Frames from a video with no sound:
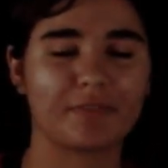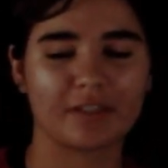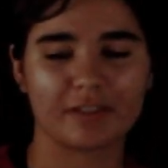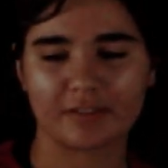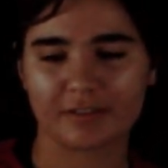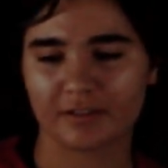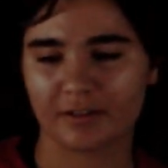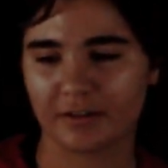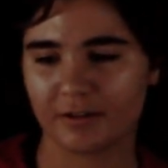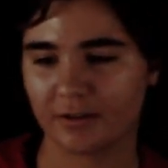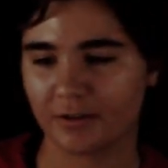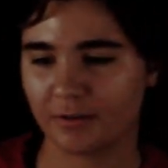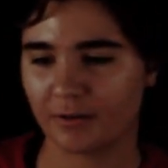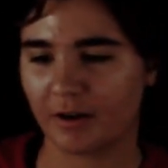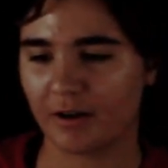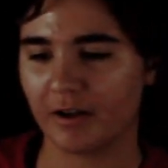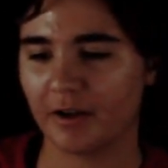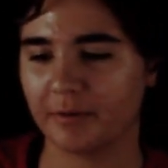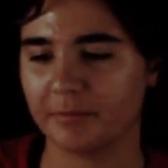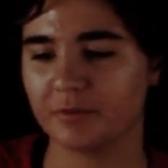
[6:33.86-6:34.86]
so
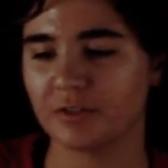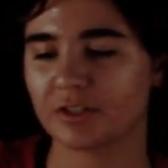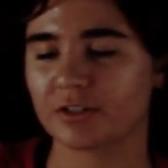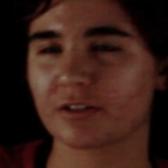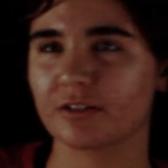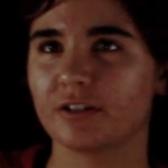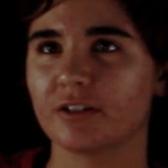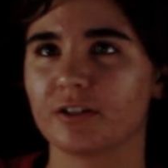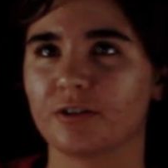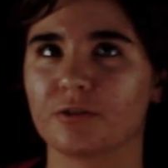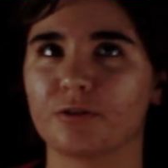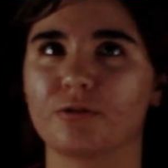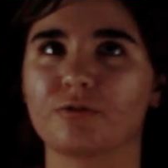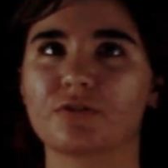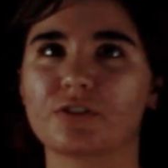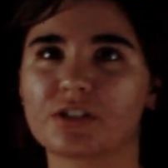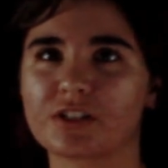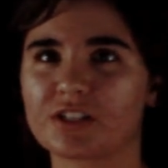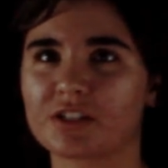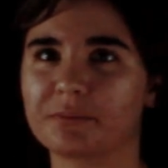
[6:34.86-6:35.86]
I'm just going to go
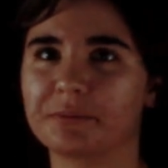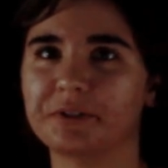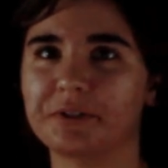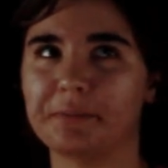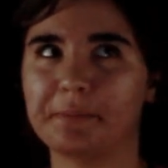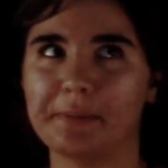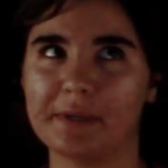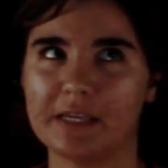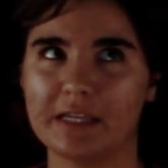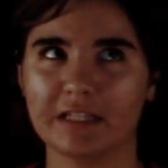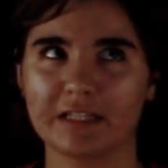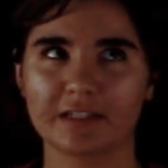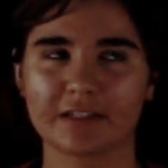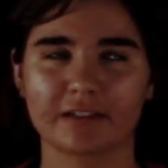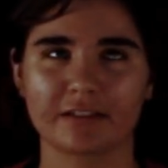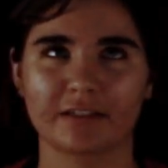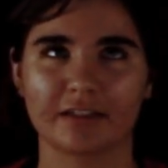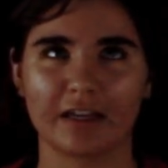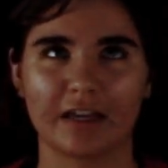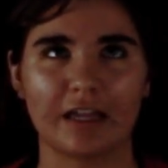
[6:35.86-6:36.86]
over some of the
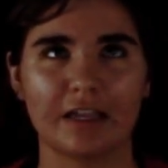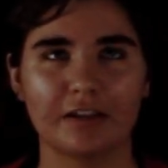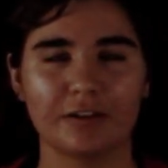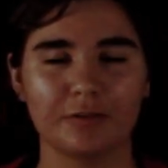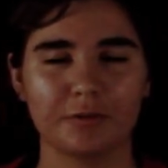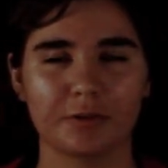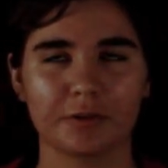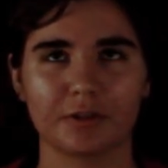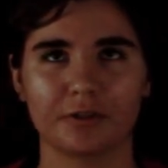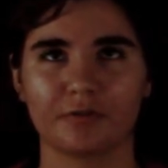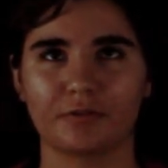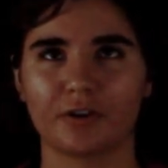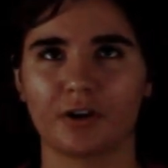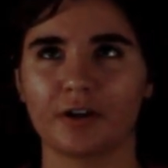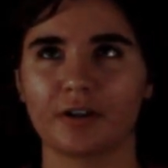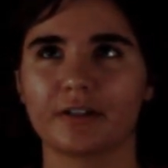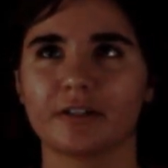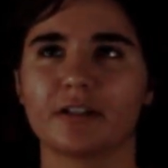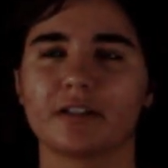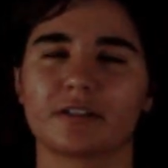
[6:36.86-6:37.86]
means that you could have
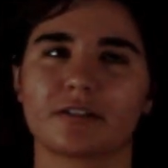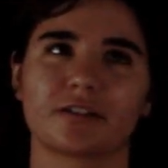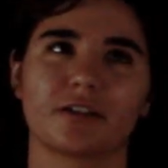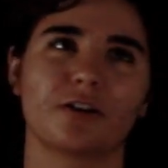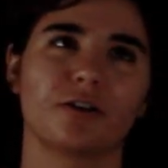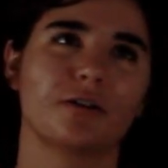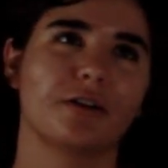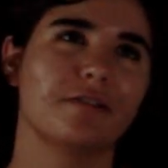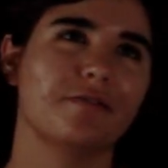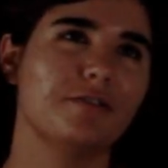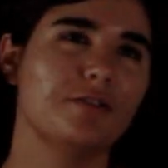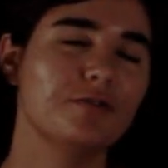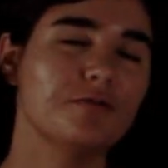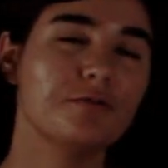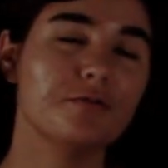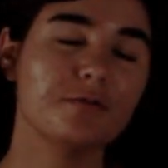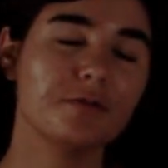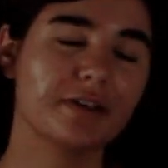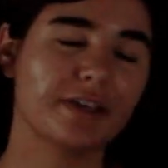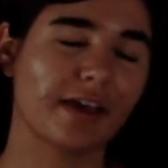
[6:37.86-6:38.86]
gotten. So if
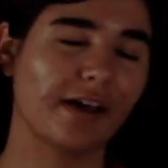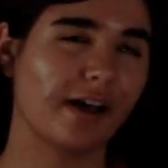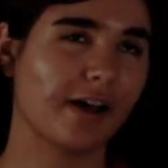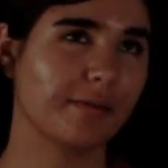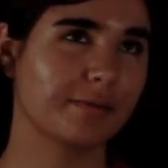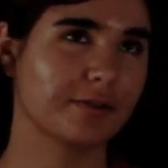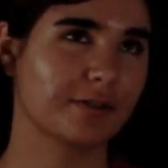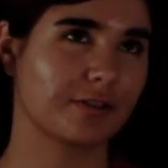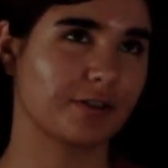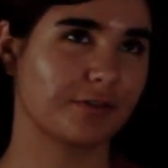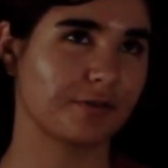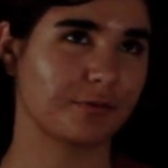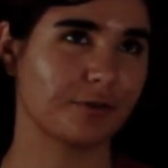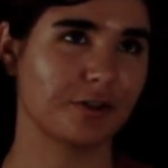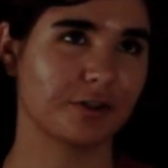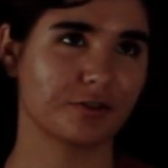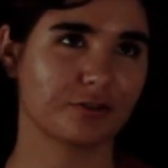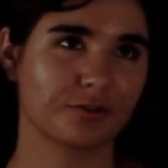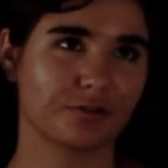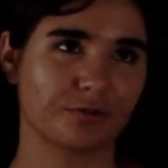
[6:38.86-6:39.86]
you kept the
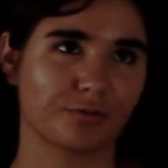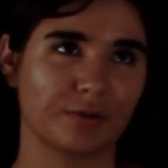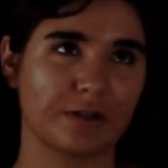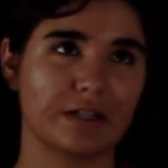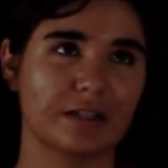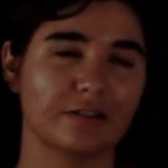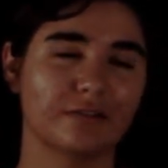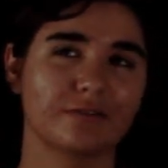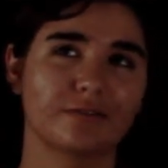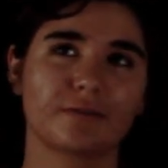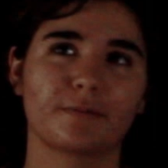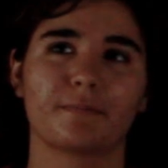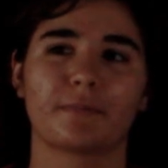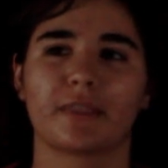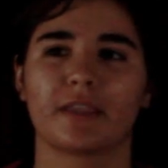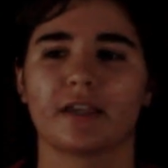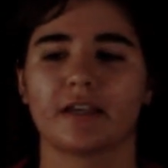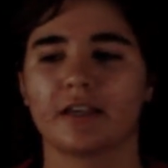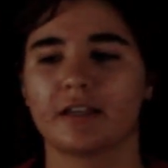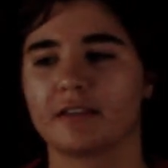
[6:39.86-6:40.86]
312,
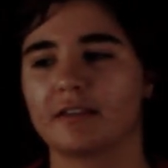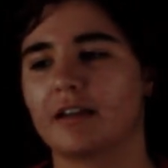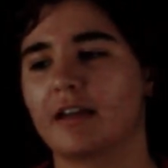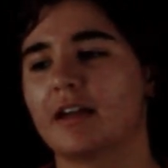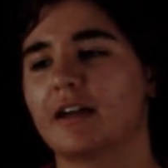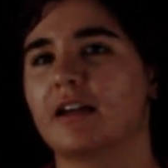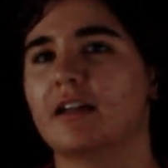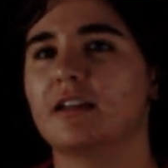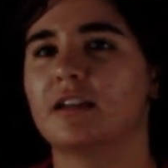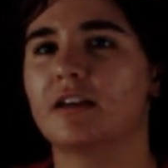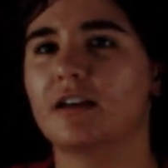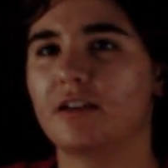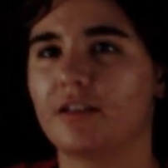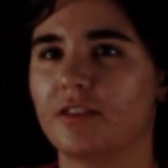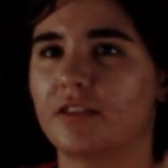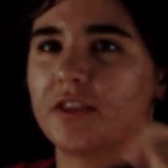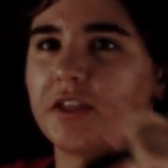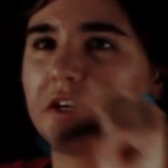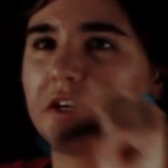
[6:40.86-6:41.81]
then the